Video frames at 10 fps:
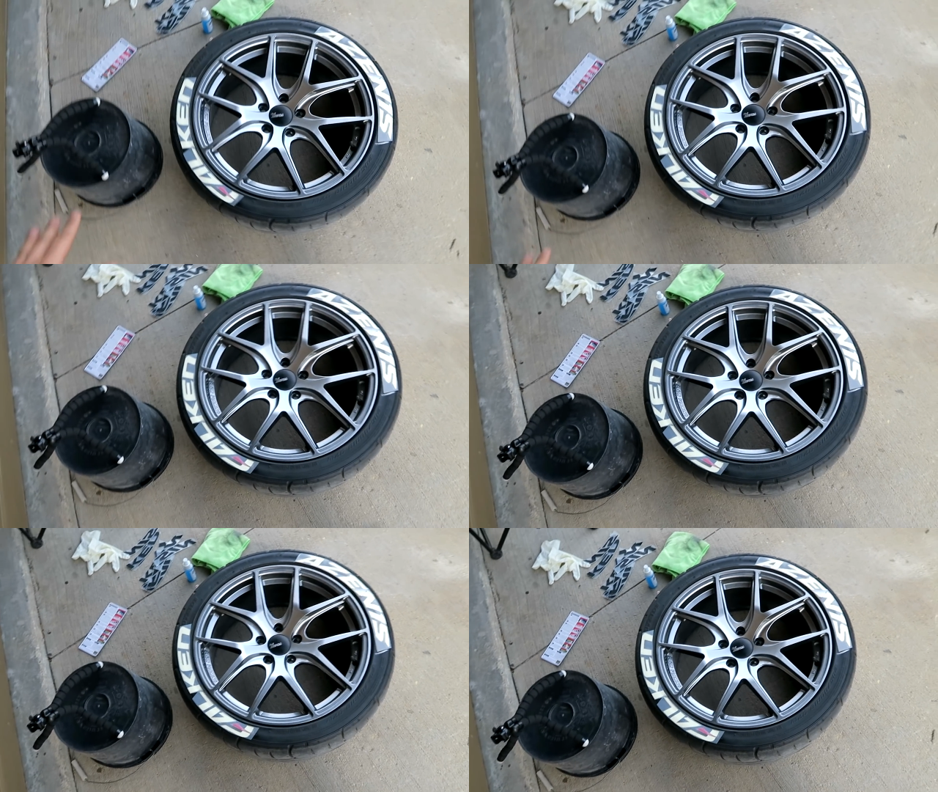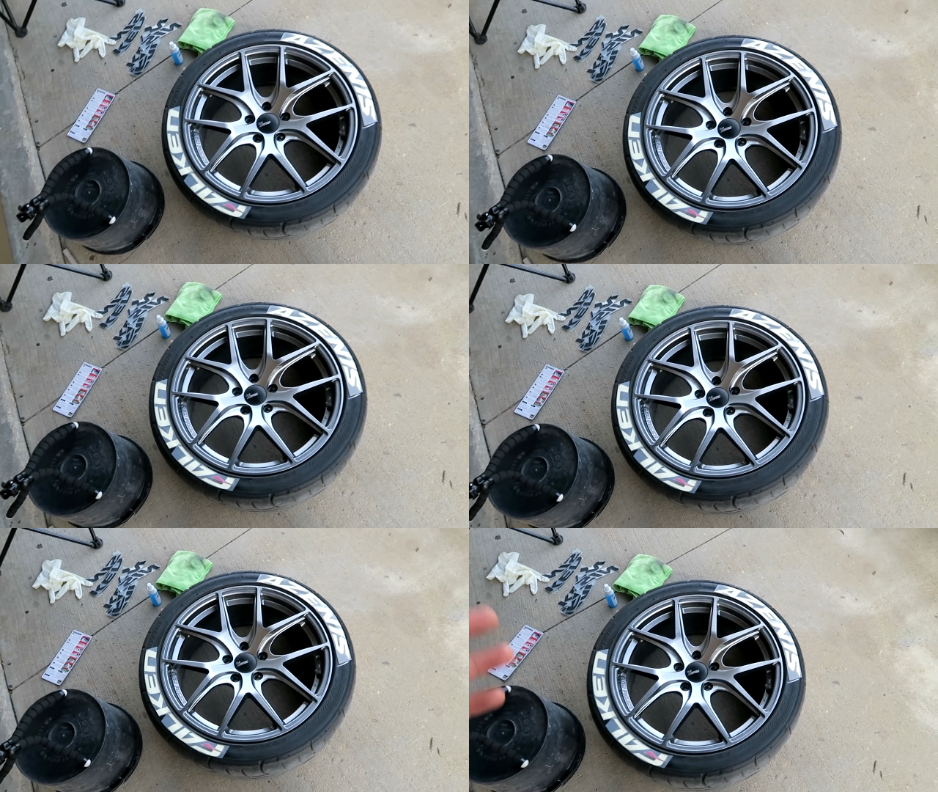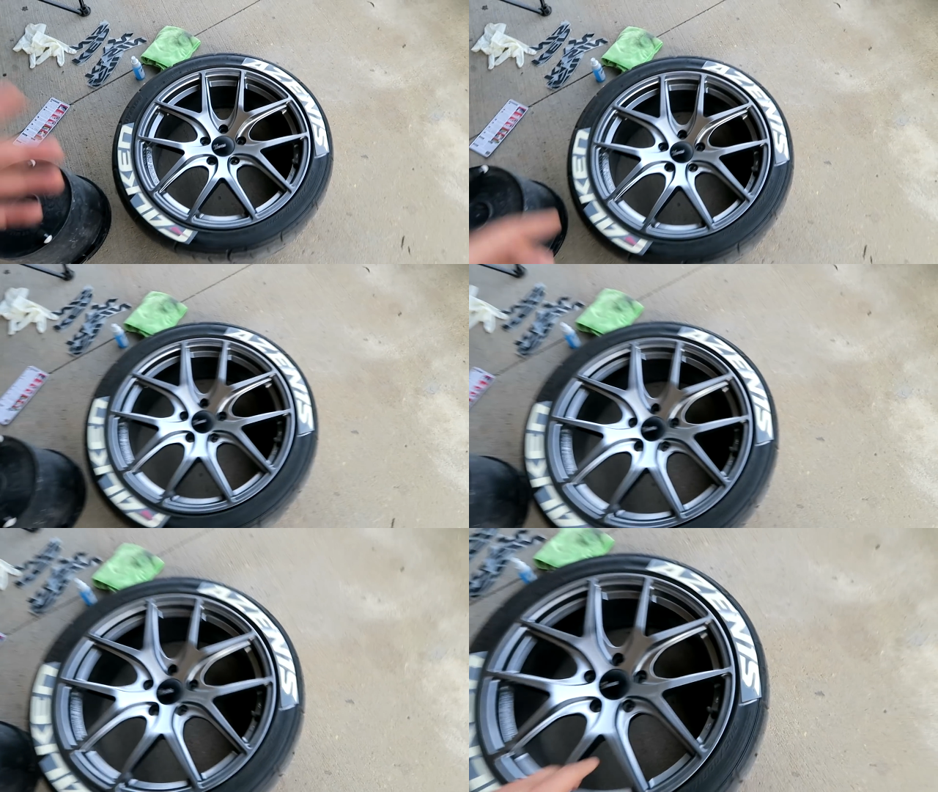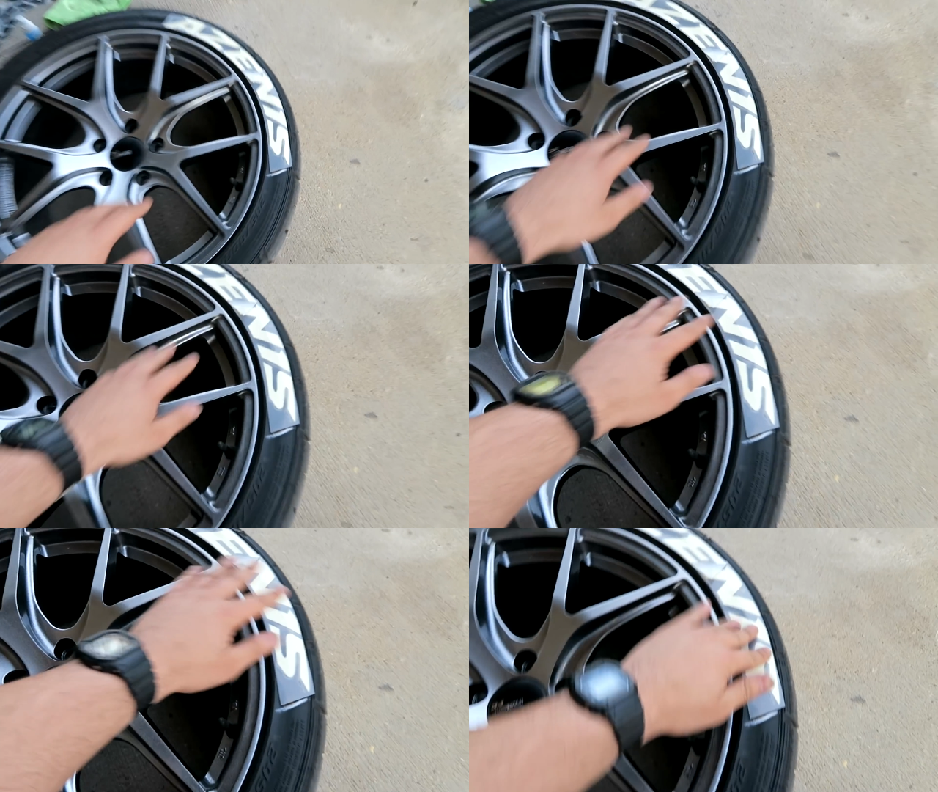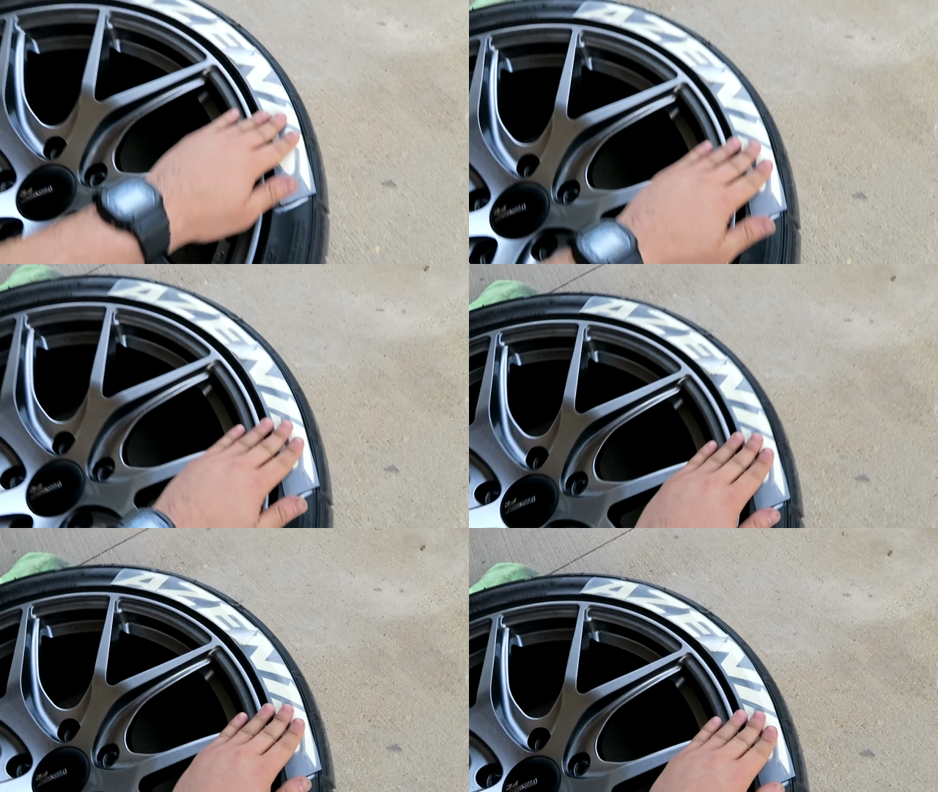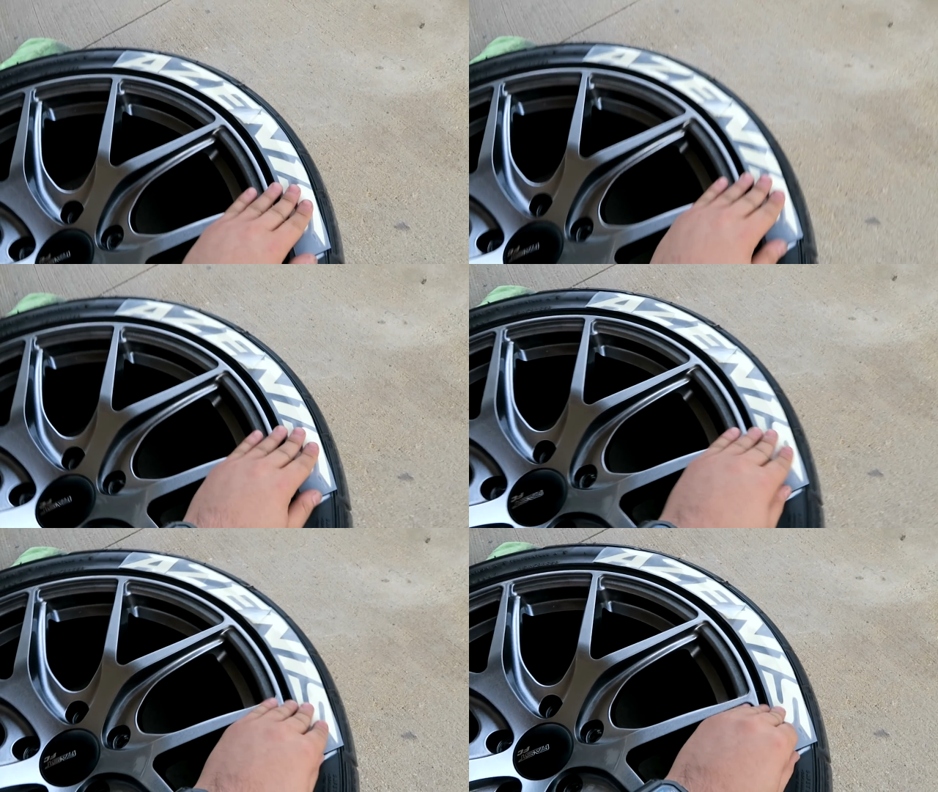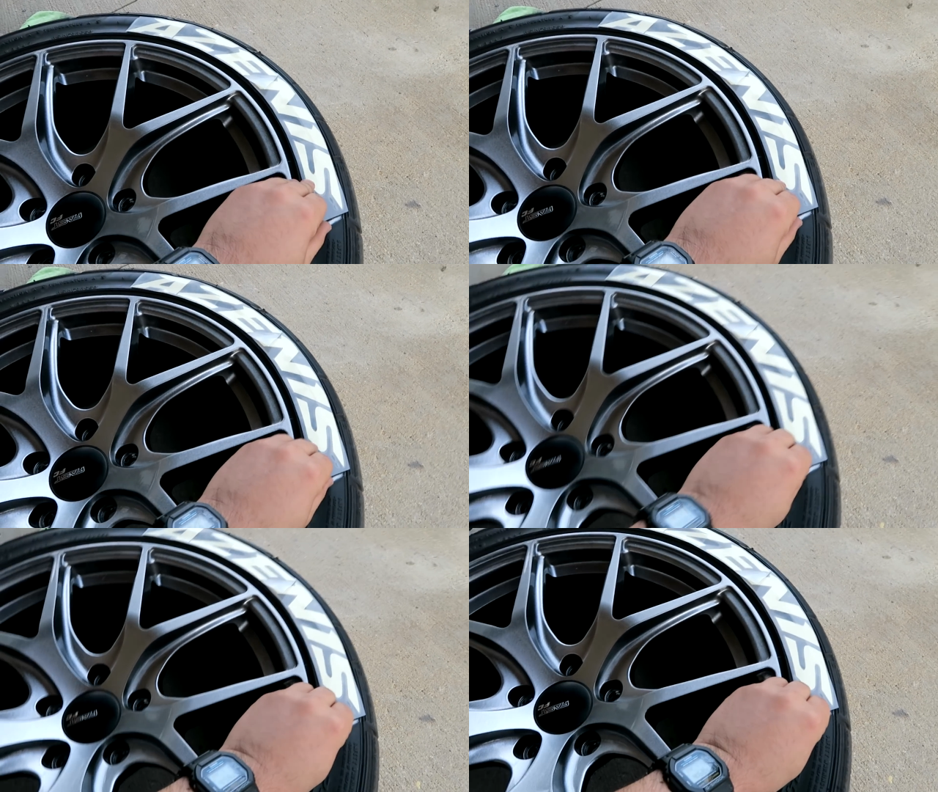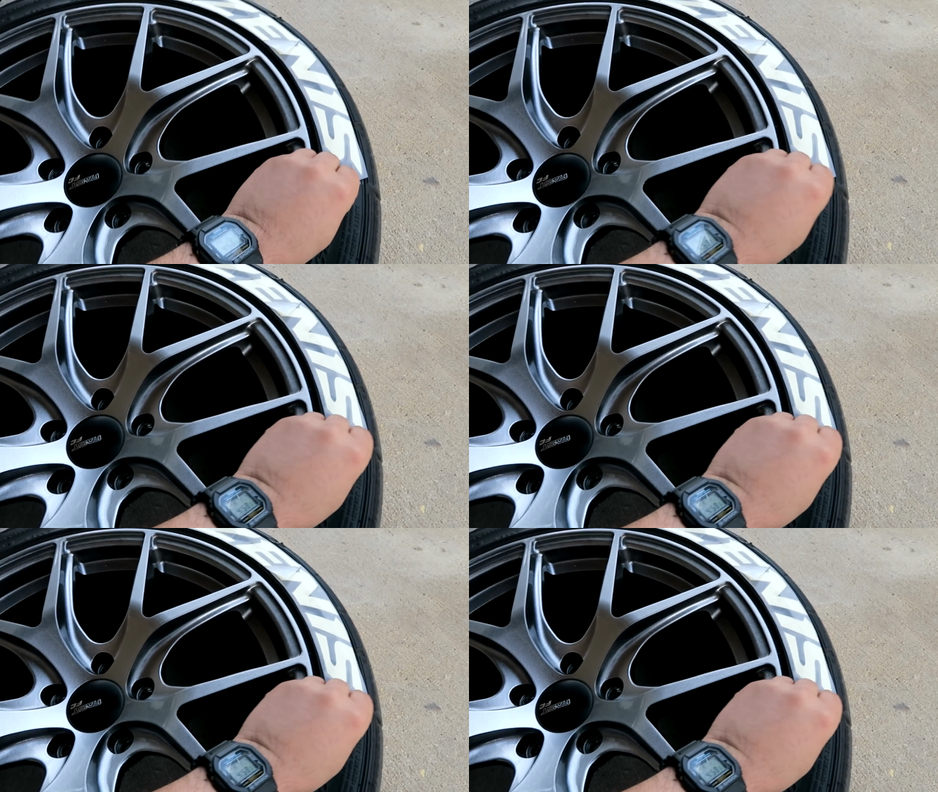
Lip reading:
Nobody's mouth can be seen.